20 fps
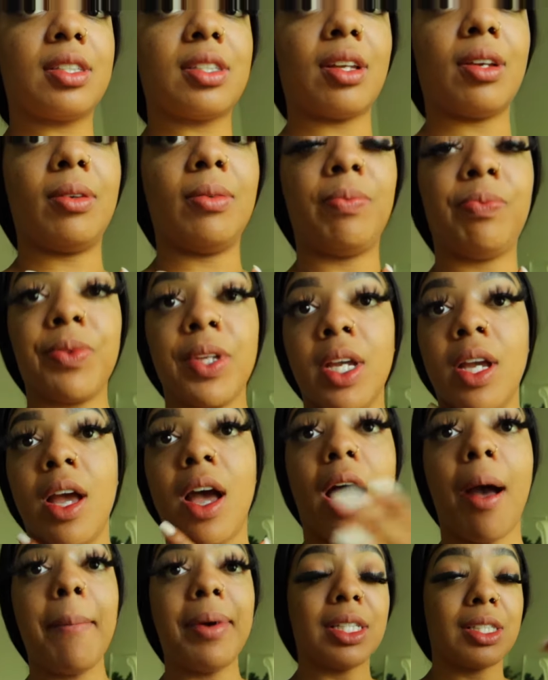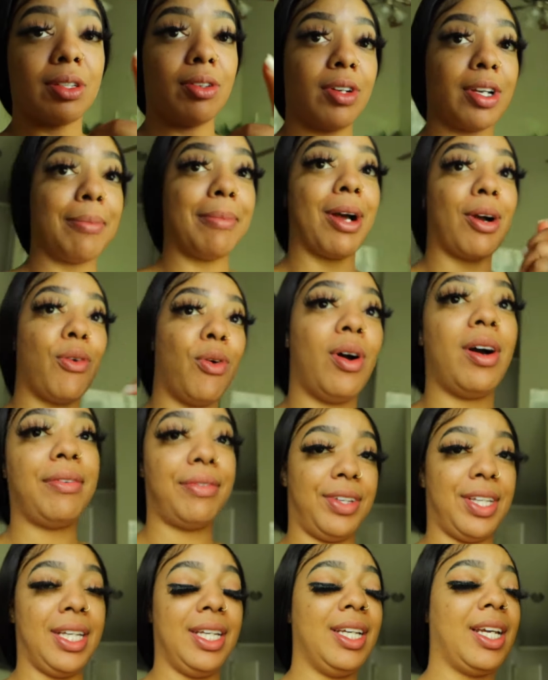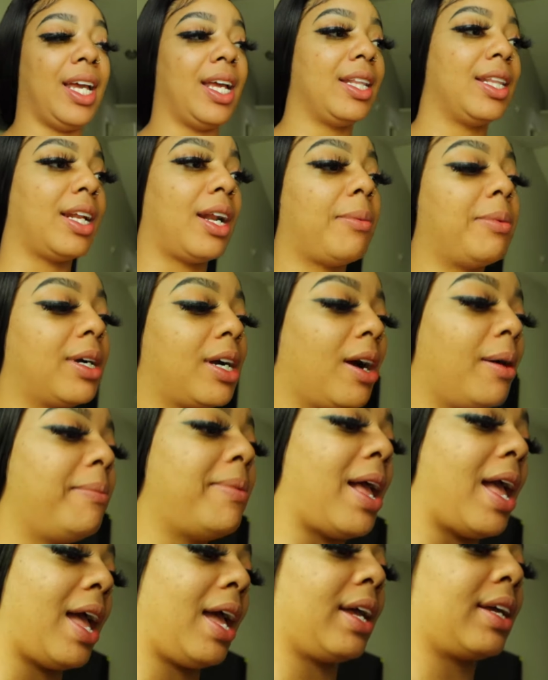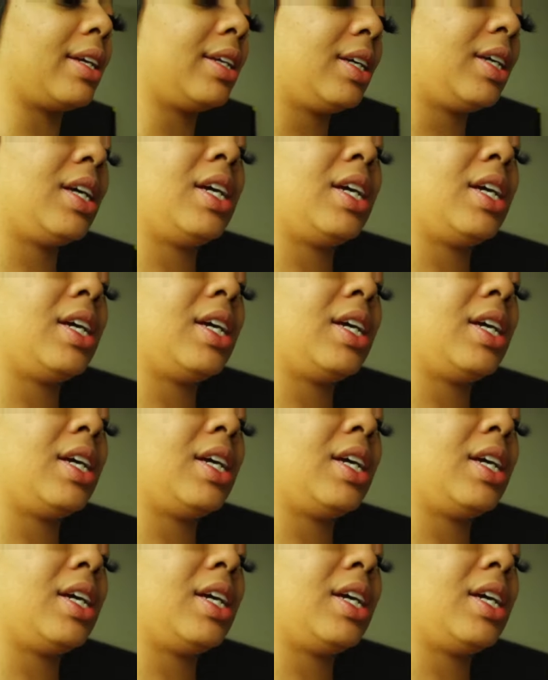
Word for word: So I'm about to go get my coffee. And then I'm going to come back.